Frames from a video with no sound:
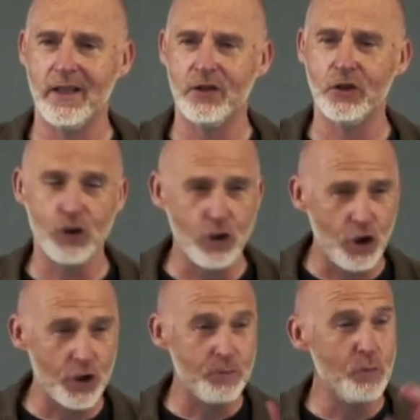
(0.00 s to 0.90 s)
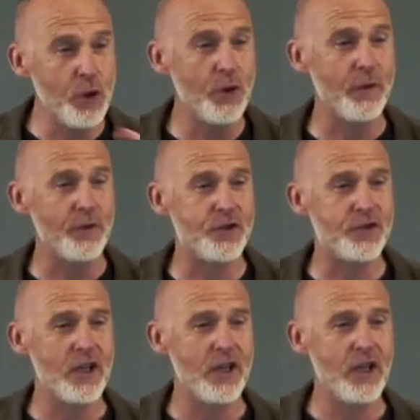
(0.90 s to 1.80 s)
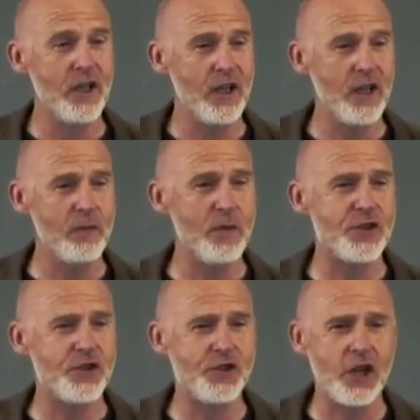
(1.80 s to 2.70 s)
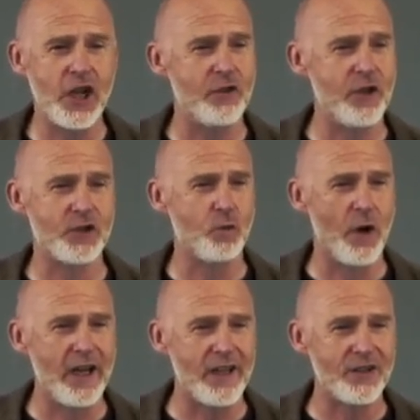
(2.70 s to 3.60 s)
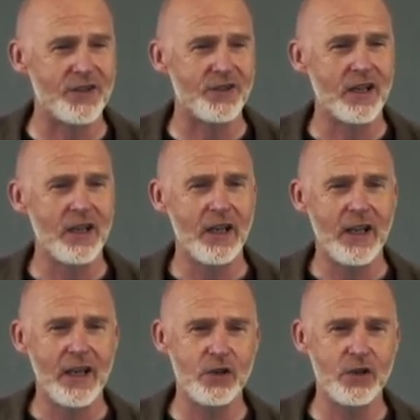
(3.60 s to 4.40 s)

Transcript: The Lord moves in mysterious ways his